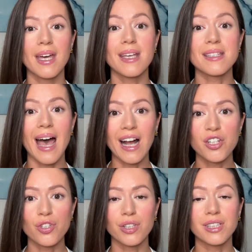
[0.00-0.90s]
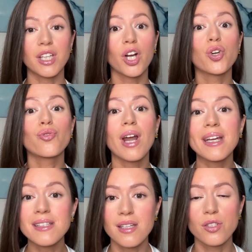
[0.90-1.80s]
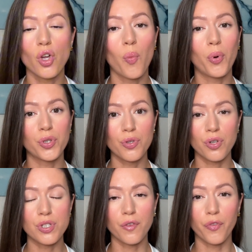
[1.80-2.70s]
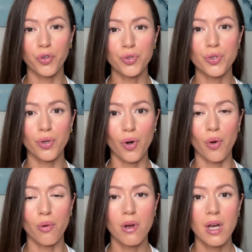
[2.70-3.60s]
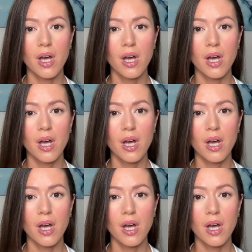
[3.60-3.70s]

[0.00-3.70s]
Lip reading: is actually the greatest opportunity for you to grow?